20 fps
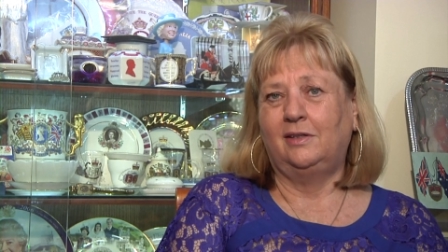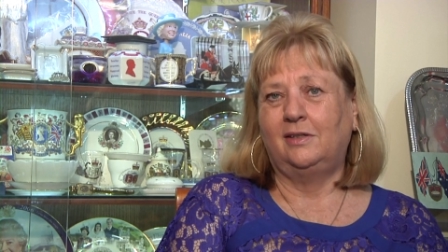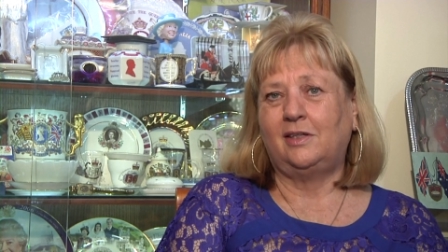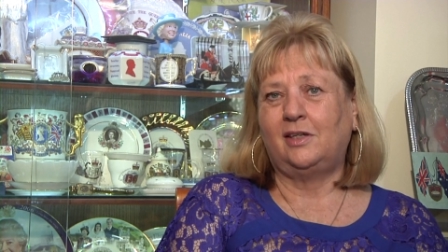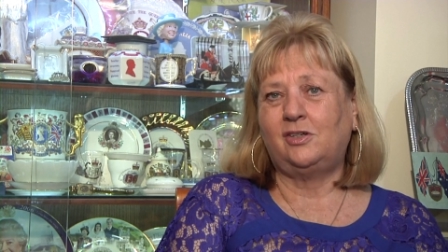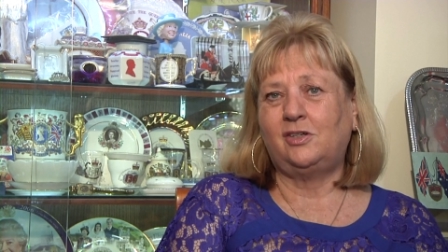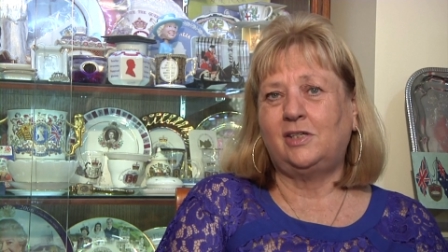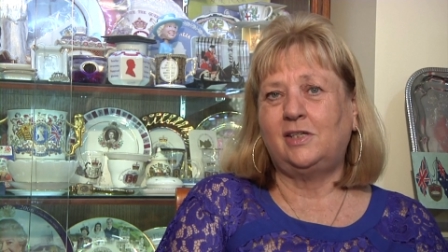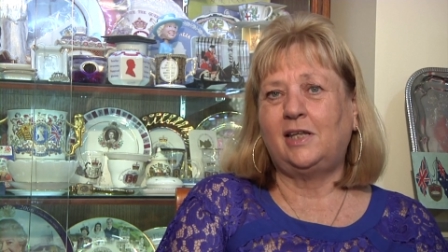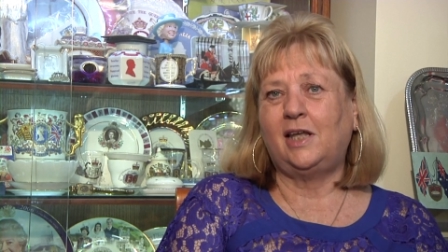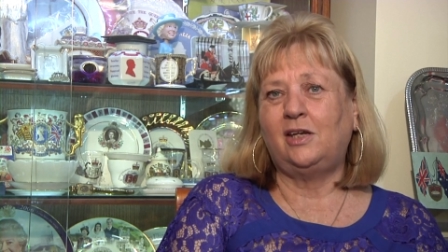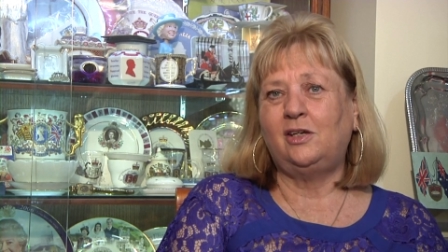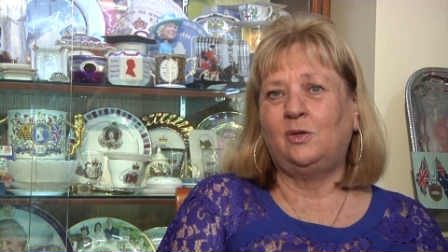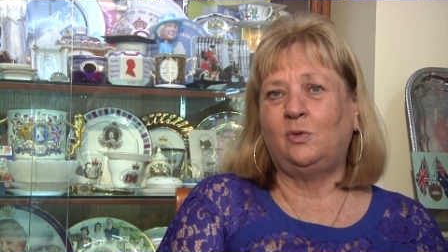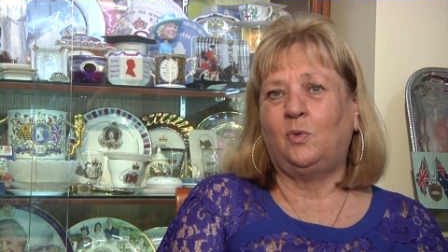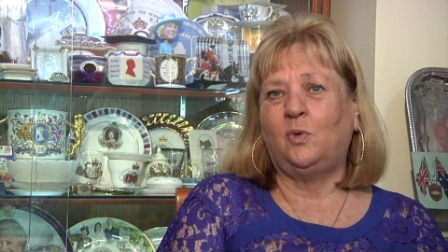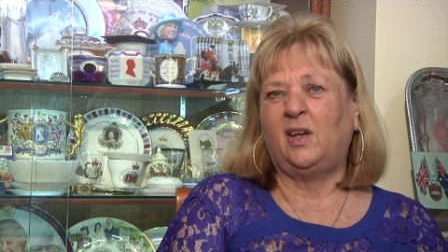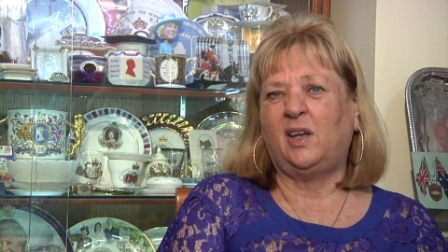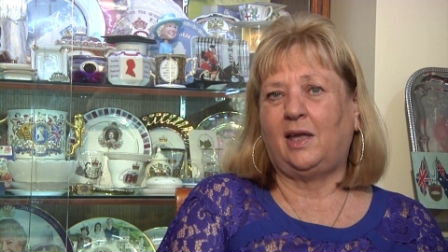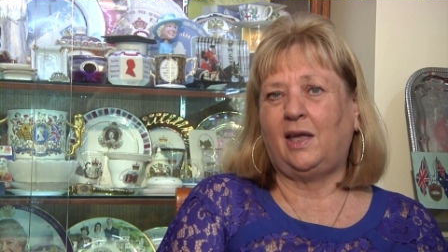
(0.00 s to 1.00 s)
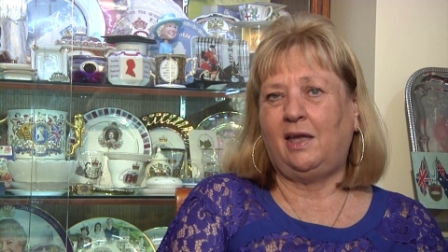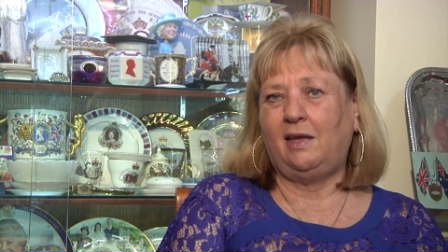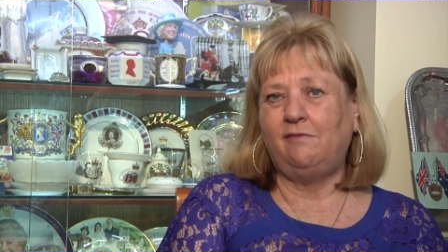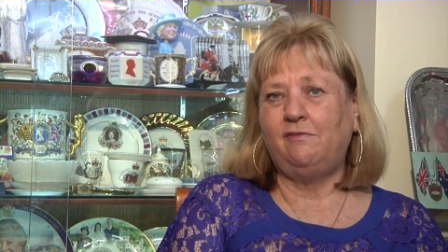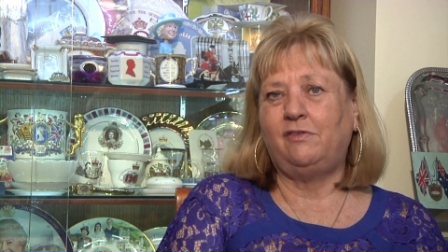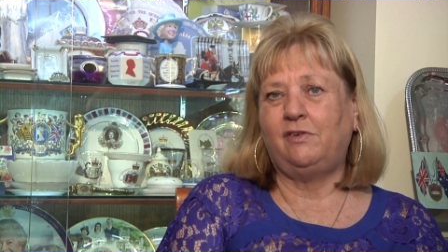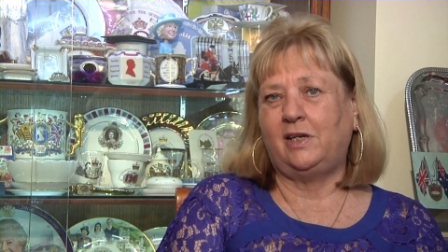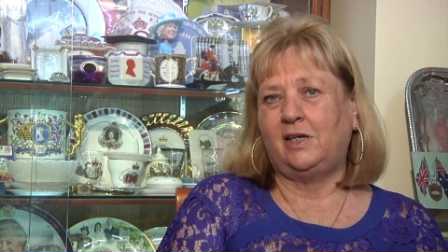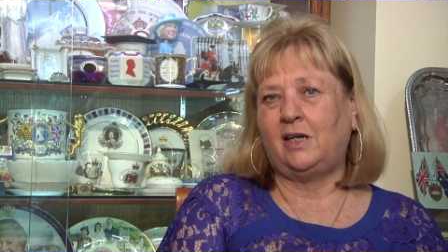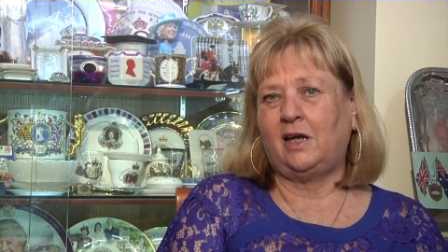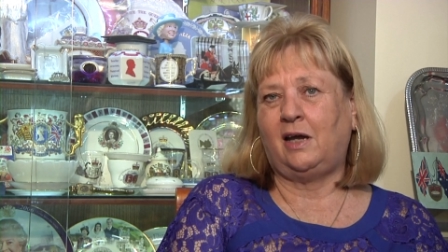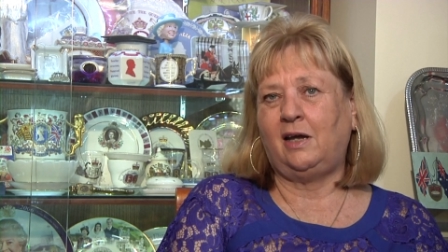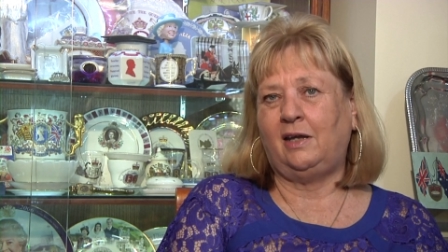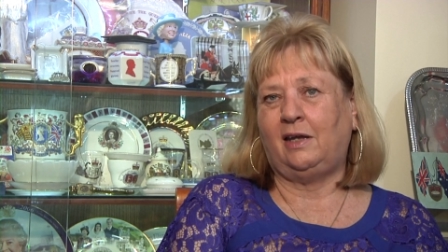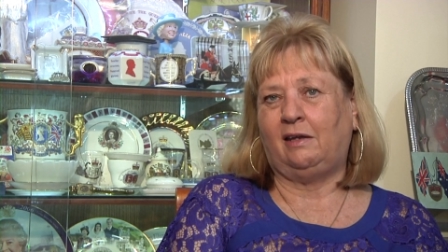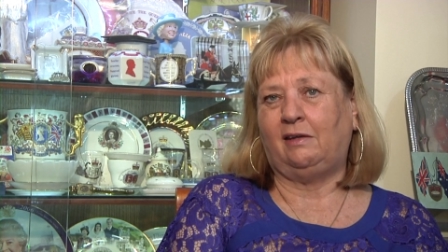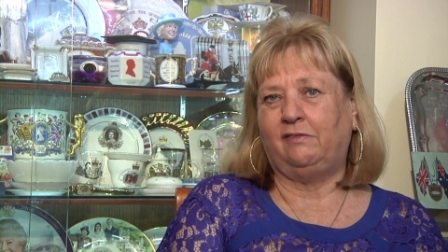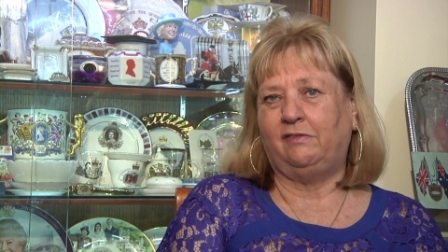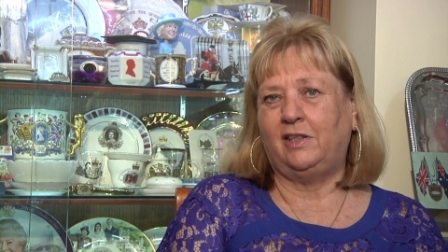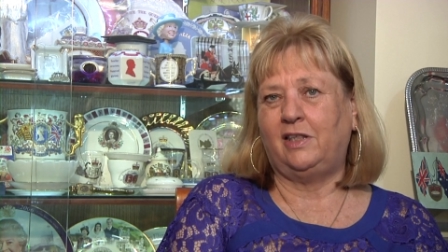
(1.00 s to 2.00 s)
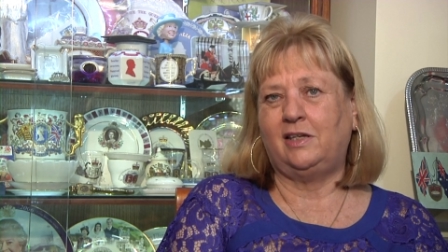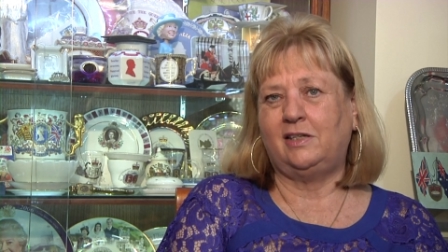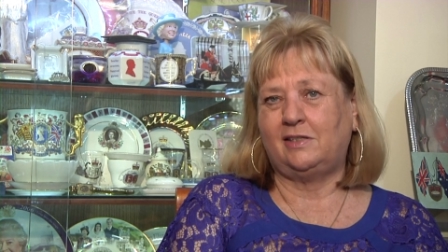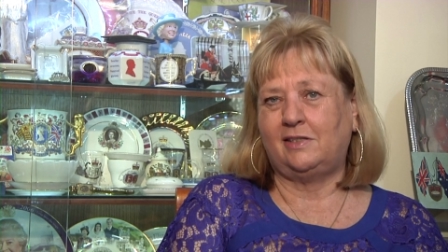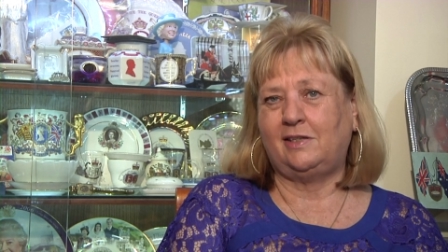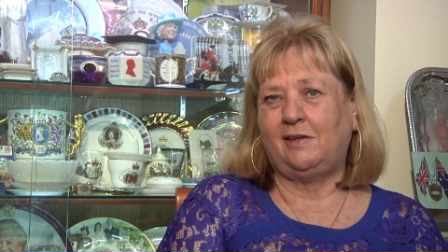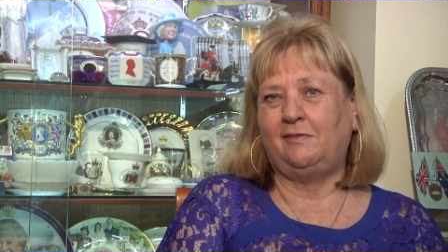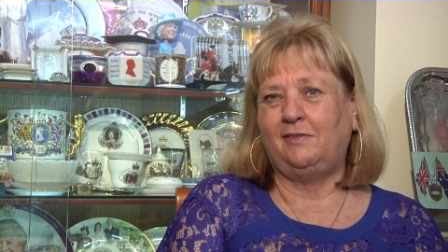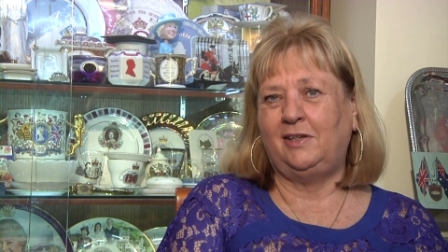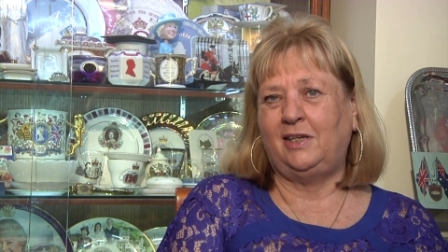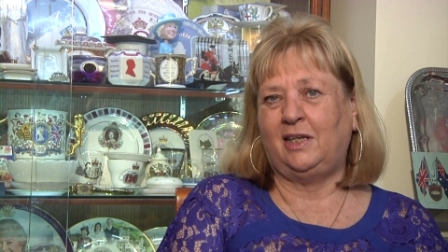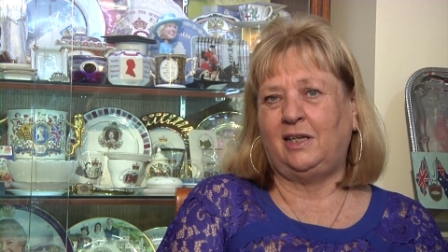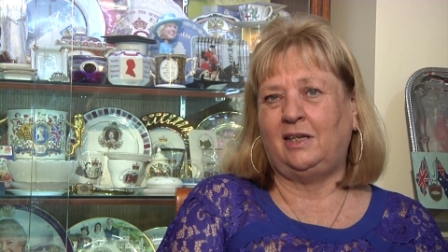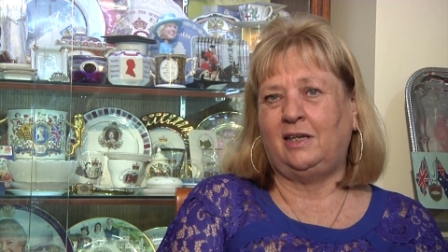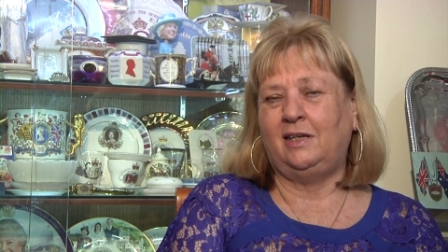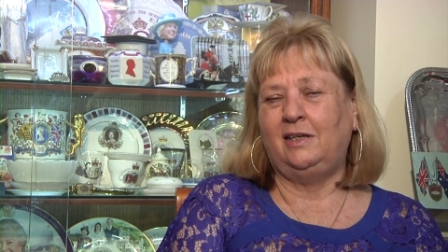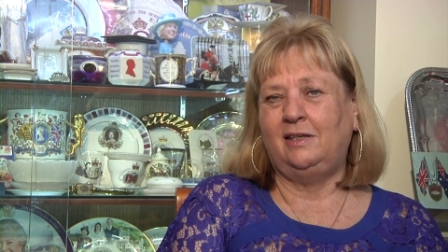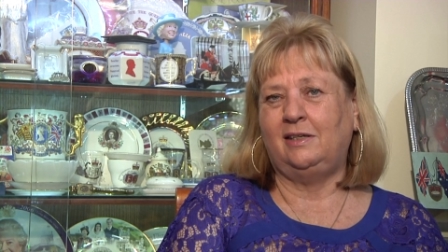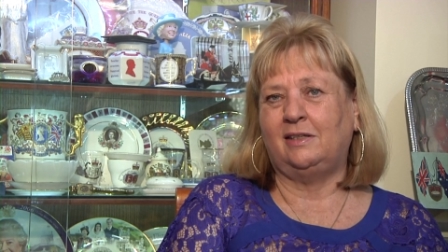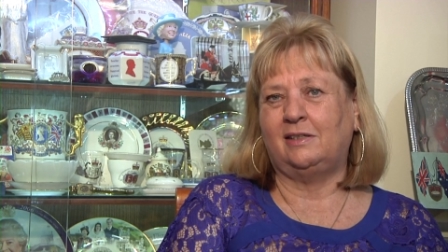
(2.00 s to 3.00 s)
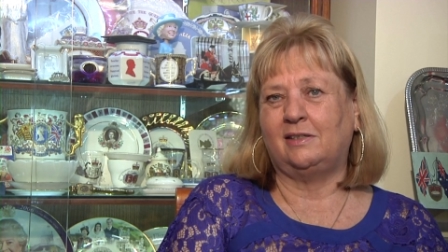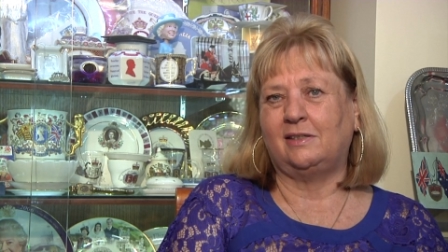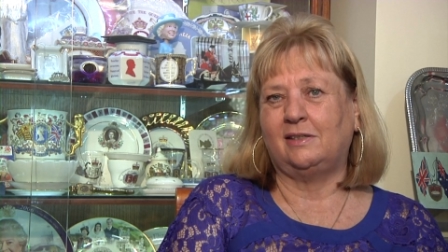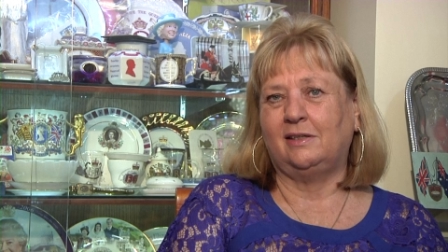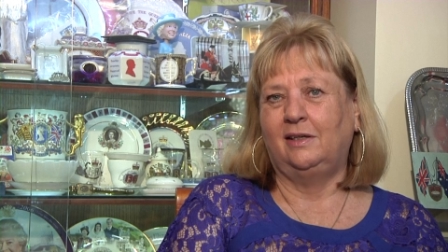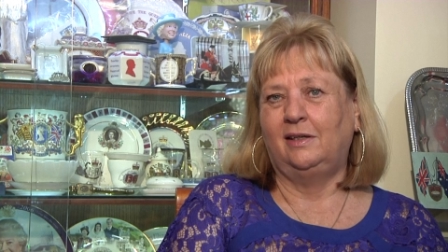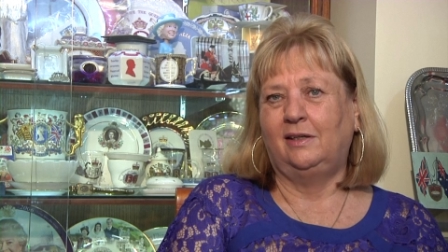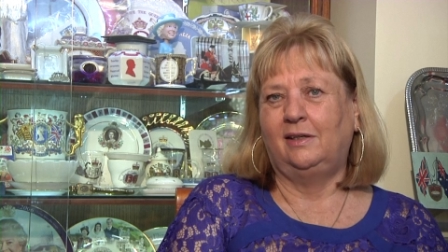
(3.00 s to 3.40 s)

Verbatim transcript: So she's had to work every day for that 70 years.